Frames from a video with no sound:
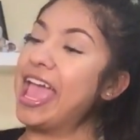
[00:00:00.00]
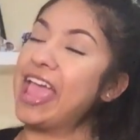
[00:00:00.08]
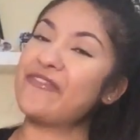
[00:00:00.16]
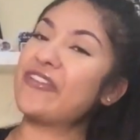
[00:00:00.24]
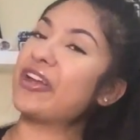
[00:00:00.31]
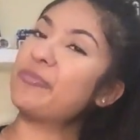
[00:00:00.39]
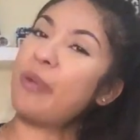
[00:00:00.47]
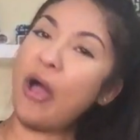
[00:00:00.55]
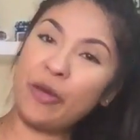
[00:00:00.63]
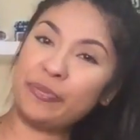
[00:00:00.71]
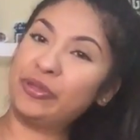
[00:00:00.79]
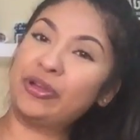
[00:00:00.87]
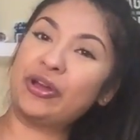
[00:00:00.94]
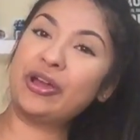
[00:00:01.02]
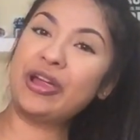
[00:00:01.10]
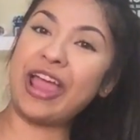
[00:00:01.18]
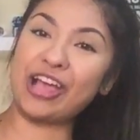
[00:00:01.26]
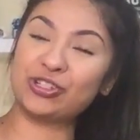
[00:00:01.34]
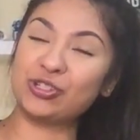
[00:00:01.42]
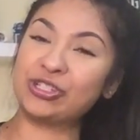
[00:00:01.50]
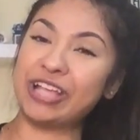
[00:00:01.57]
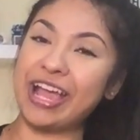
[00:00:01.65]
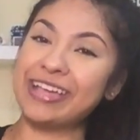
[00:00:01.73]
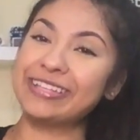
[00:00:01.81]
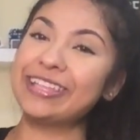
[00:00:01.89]
a very popular
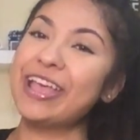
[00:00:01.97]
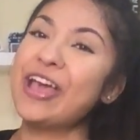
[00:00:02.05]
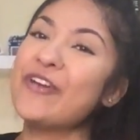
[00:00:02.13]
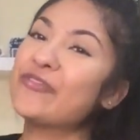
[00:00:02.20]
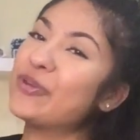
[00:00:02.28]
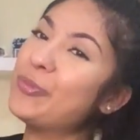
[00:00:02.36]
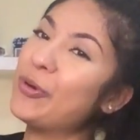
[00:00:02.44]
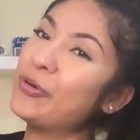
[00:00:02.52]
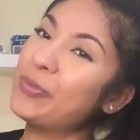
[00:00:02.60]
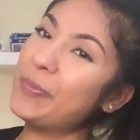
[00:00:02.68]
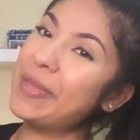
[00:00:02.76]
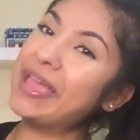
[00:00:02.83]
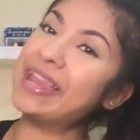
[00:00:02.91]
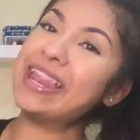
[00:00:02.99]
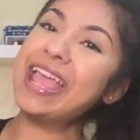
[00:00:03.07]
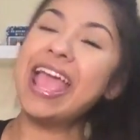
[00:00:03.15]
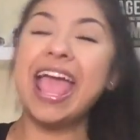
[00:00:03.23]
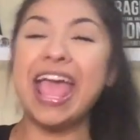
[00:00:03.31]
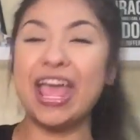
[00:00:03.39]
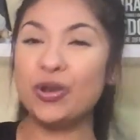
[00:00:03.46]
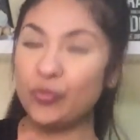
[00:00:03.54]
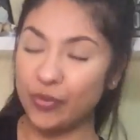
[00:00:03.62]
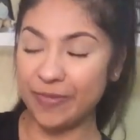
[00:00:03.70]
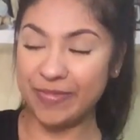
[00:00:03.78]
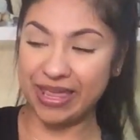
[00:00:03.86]
exercise for both men
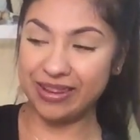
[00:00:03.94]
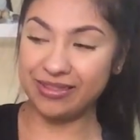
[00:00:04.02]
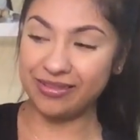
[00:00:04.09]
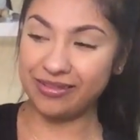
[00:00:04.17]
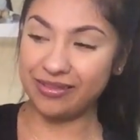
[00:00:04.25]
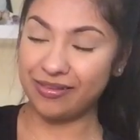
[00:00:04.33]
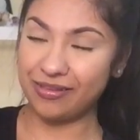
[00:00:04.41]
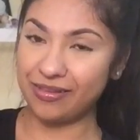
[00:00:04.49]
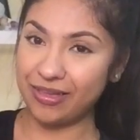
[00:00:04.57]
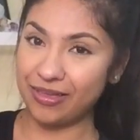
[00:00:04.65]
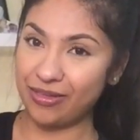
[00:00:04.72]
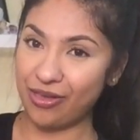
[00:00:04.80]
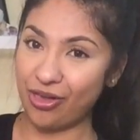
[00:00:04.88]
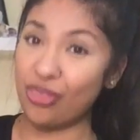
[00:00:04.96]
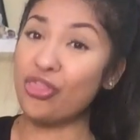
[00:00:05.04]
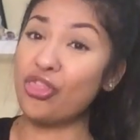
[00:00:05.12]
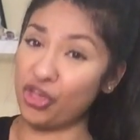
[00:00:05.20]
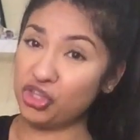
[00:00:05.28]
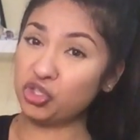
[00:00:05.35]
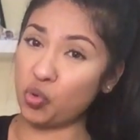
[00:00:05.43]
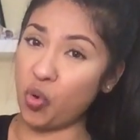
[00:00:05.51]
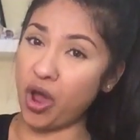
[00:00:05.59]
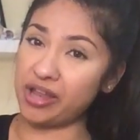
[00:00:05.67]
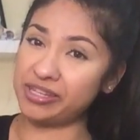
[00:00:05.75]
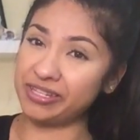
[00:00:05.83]
and women, the
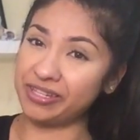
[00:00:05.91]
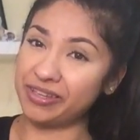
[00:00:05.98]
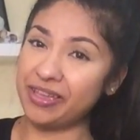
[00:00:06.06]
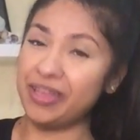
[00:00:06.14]
squat.